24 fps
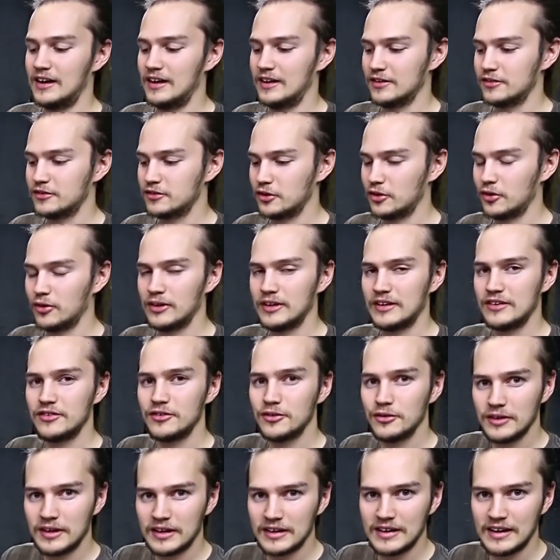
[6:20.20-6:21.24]
So let's
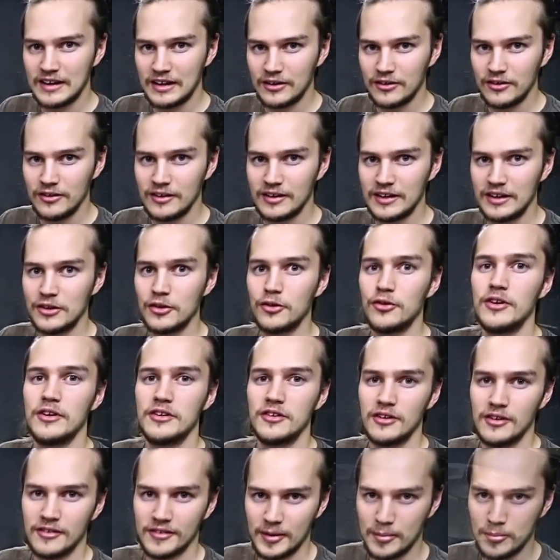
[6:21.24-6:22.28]
do that now in the
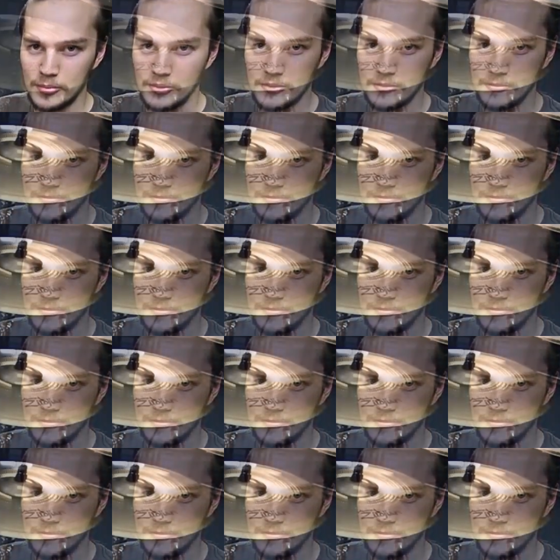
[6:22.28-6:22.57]
original tempo.